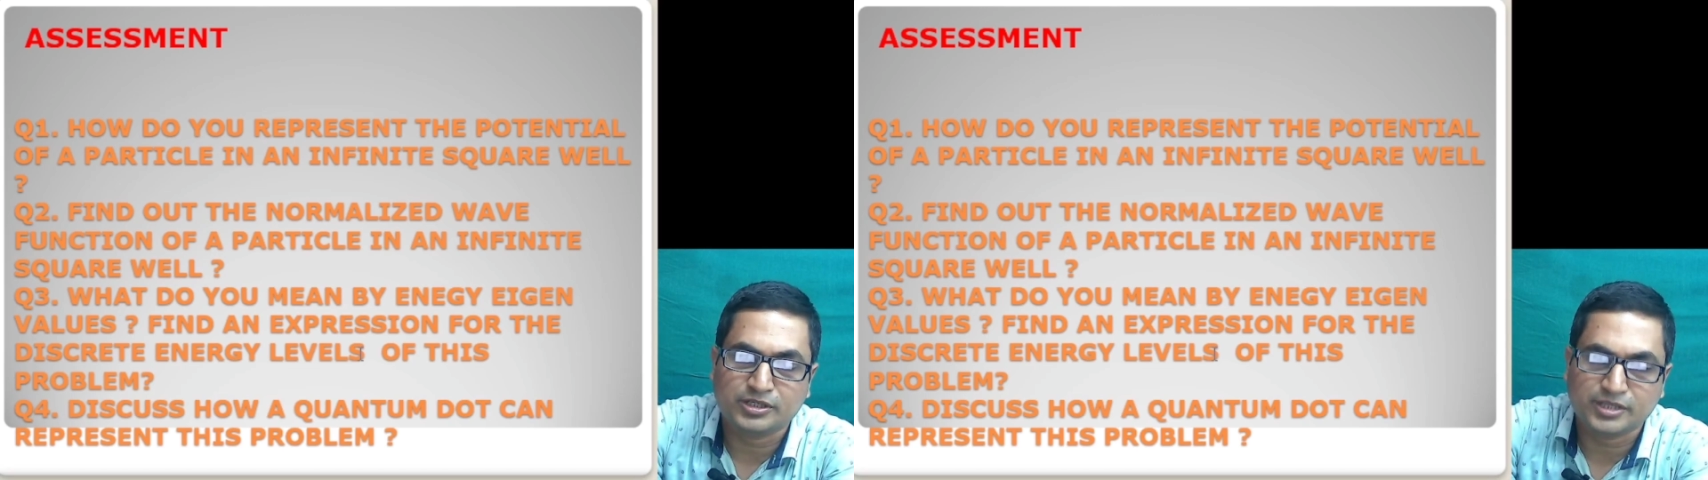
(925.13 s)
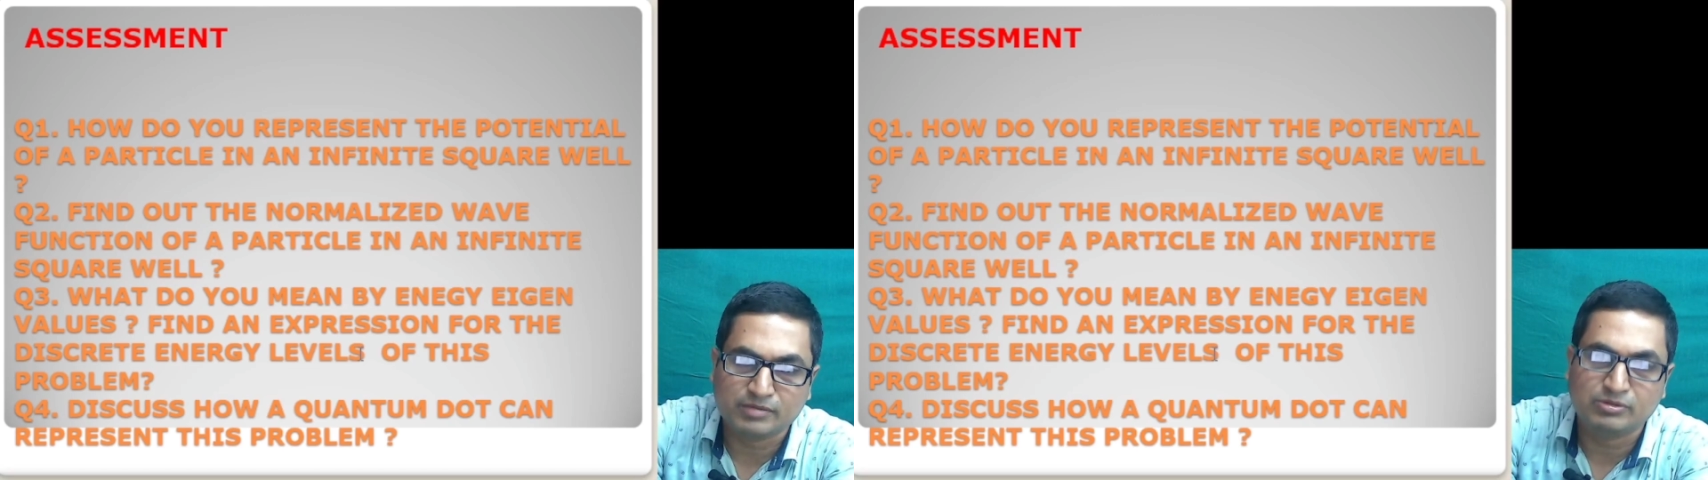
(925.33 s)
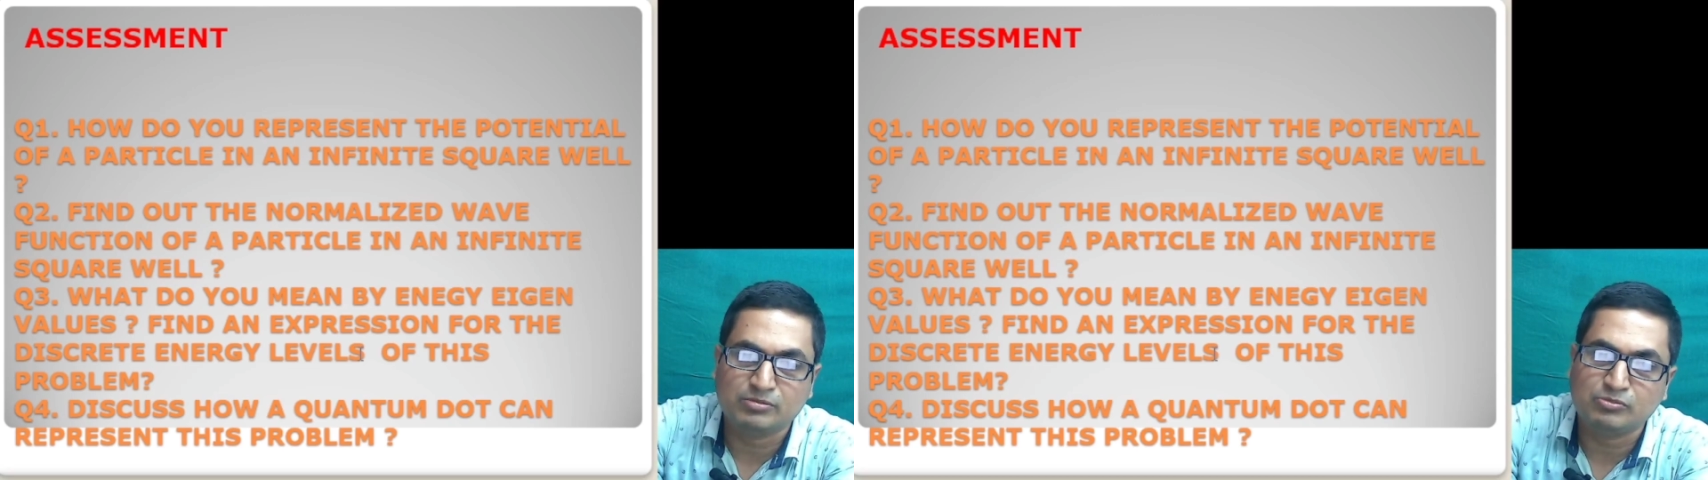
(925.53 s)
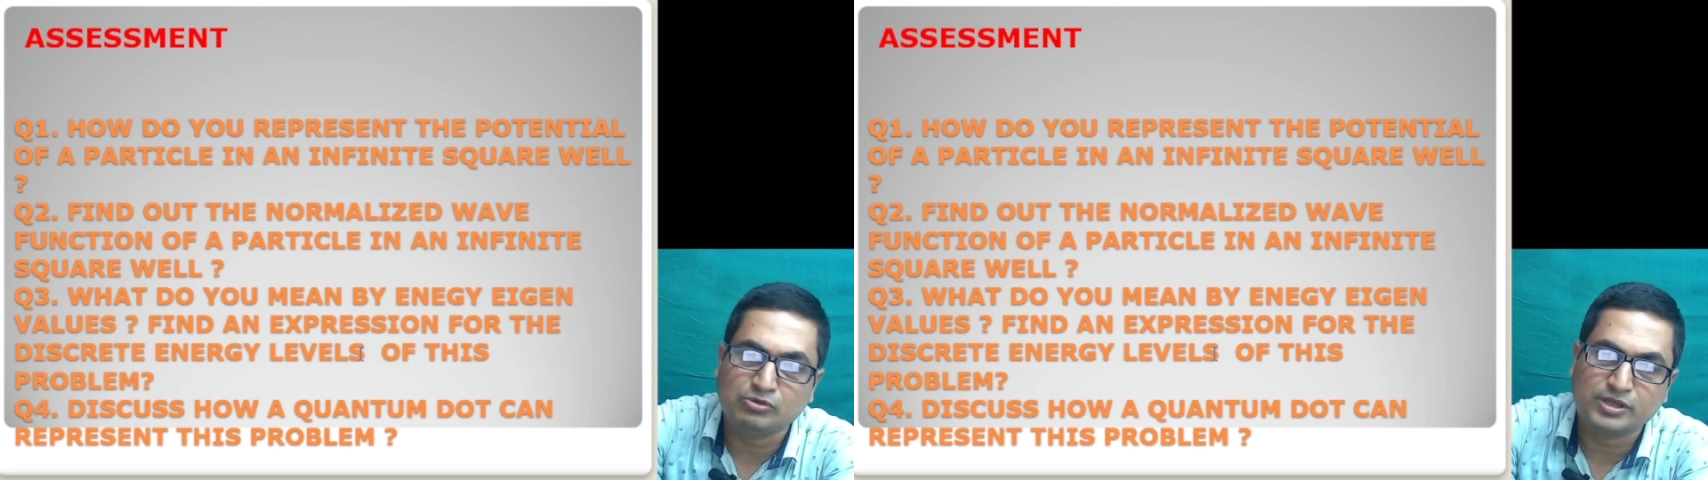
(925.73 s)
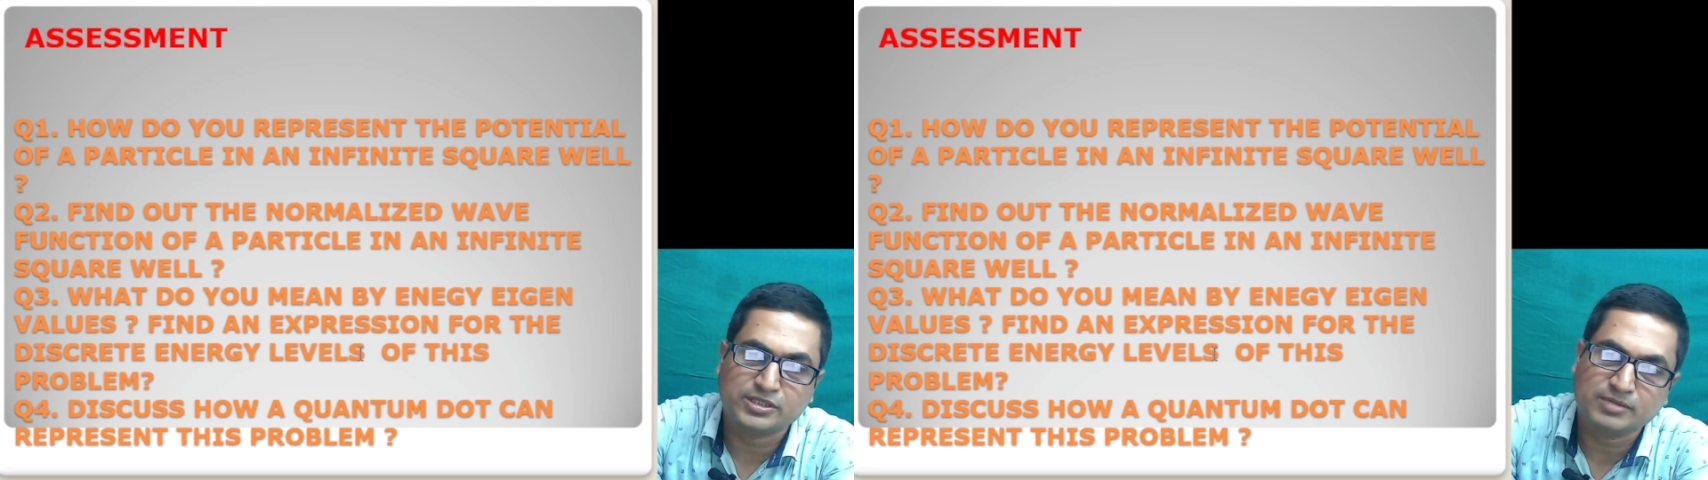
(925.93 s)
develop more
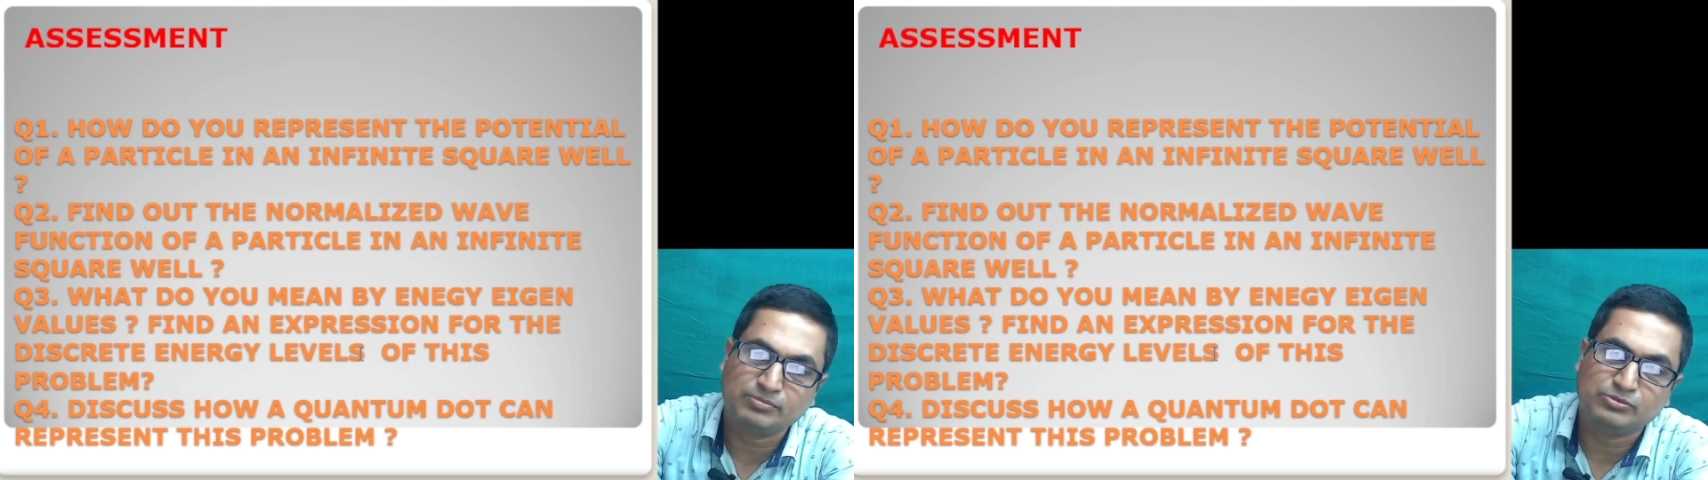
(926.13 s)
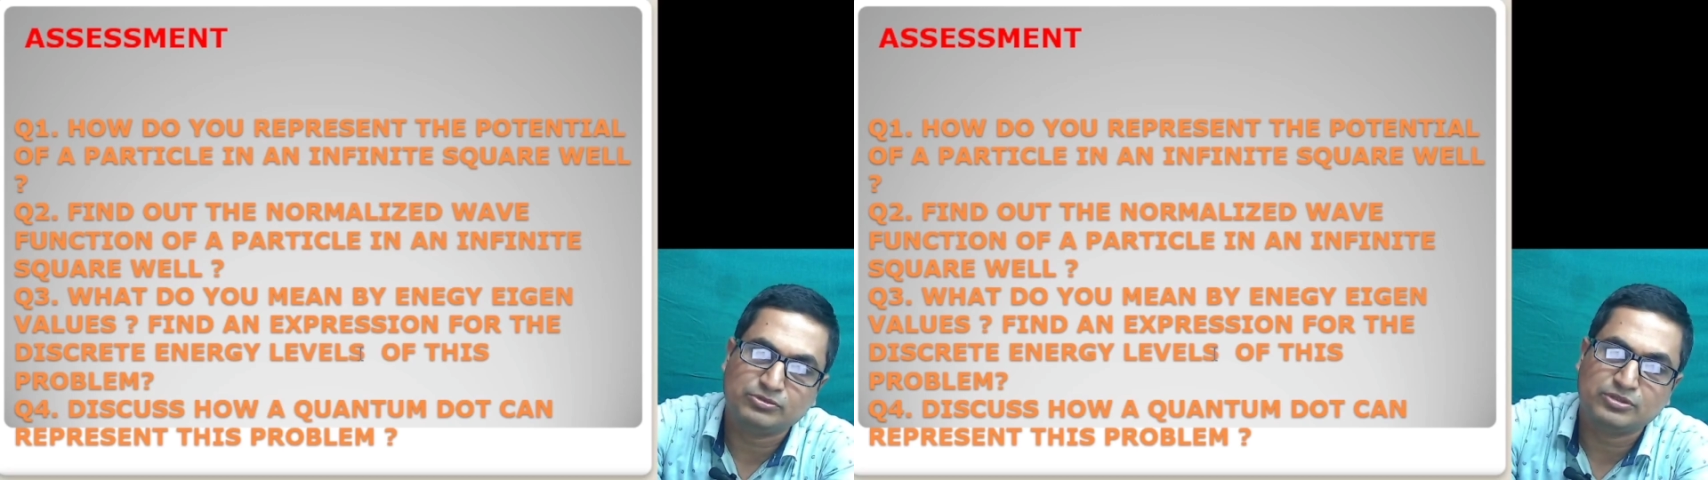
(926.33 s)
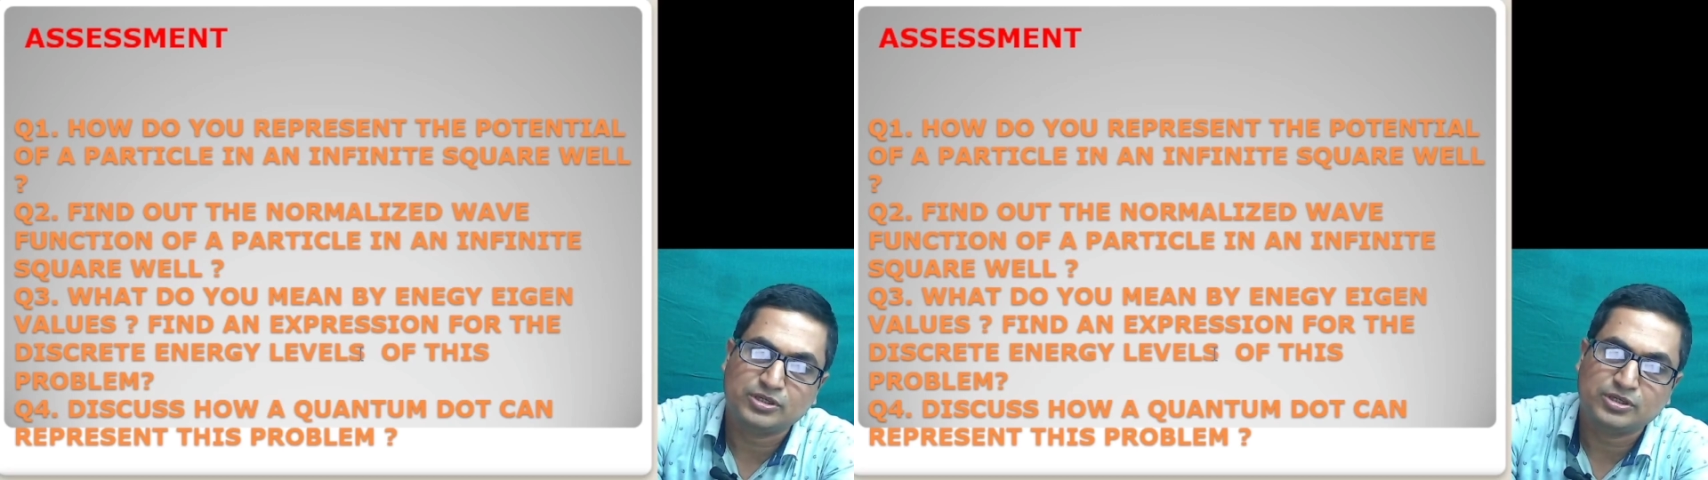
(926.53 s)
examples